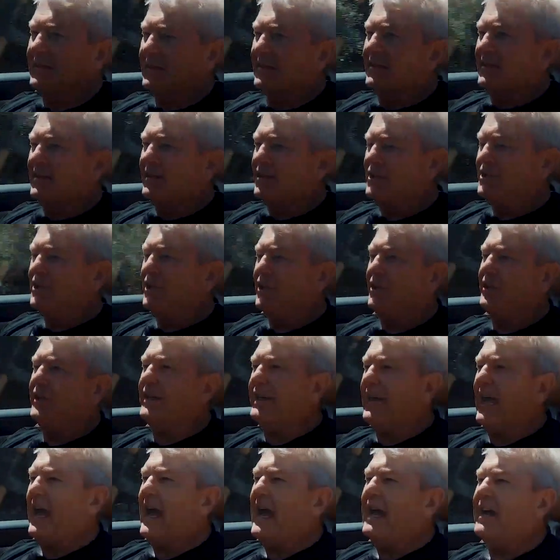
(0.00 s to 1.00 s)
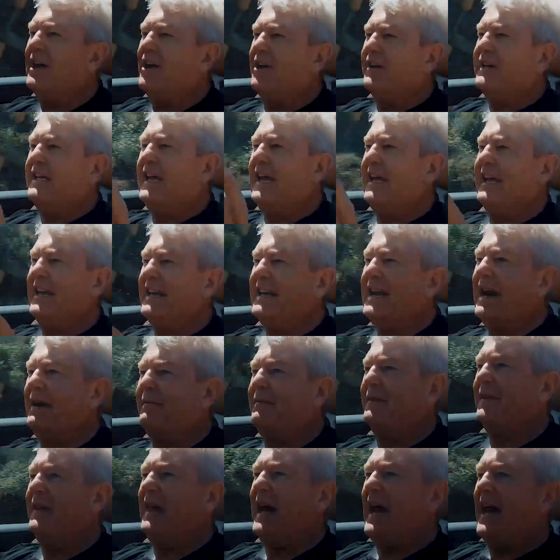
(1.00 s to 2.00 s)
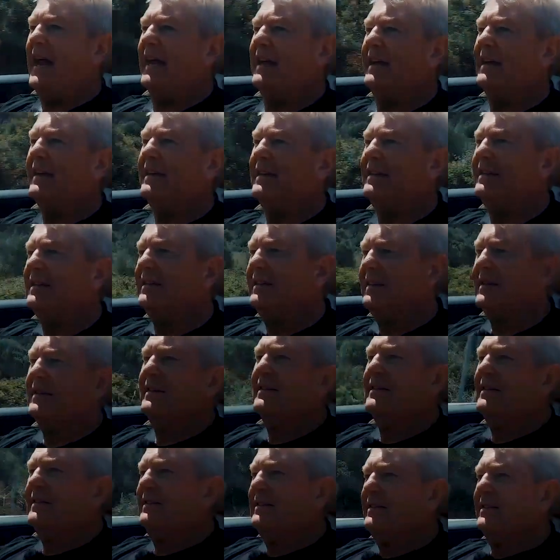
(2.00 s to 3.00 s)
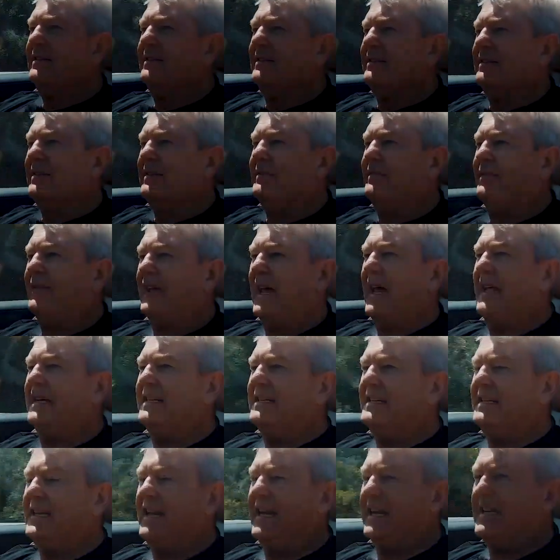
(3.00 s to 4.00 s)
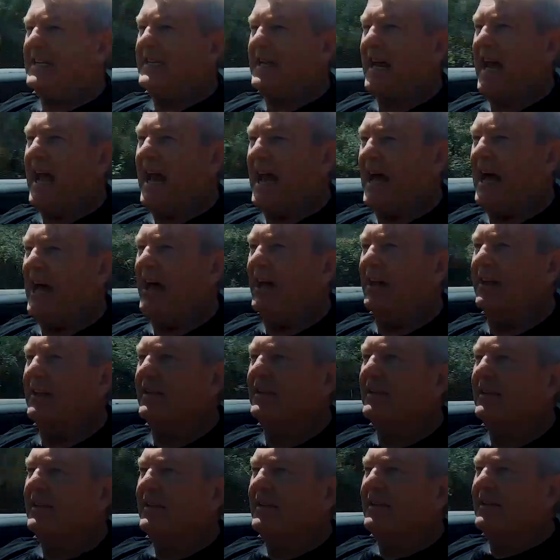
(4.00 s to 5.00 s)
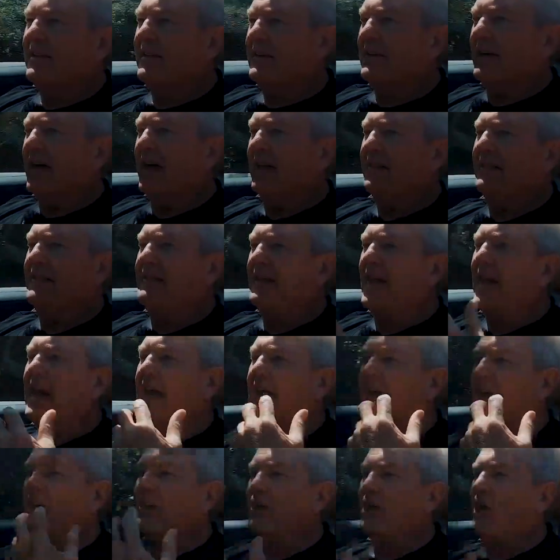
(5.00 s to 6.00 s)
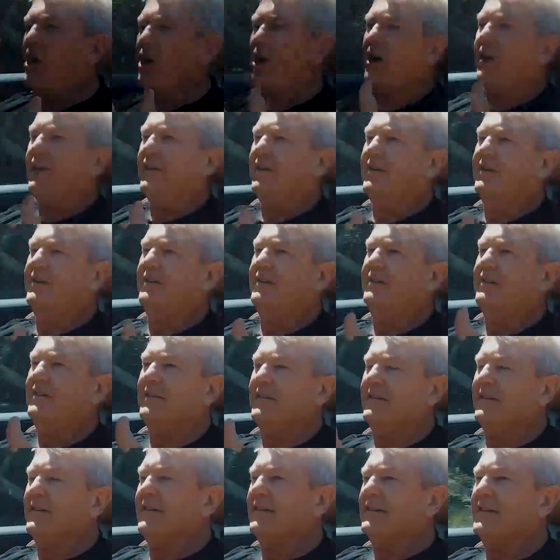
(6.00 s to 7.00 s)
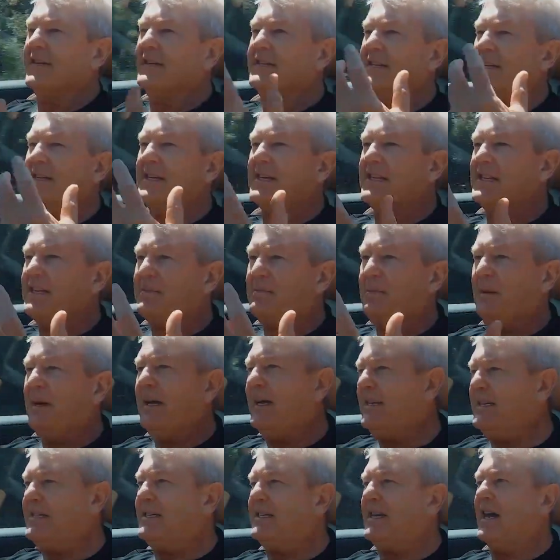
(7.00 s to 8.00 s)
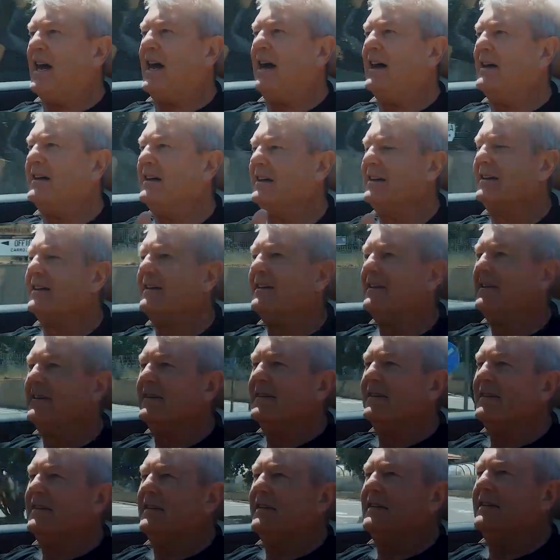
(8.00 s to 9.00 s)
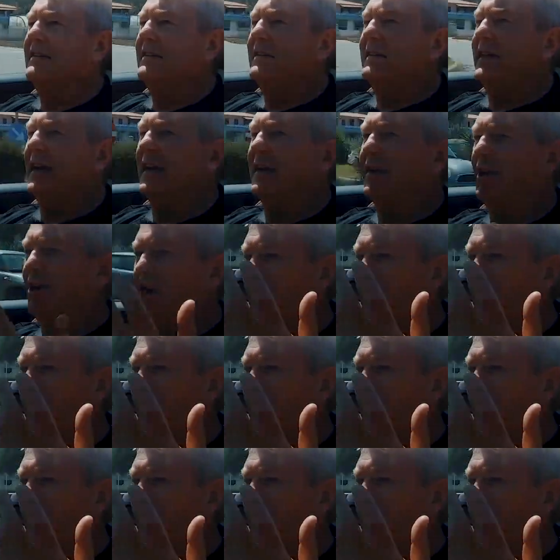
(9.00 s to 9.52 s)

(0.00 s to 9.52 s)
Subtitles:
Because you cannot get enough of that flat 6 howl, and thank God this is a Speedster and not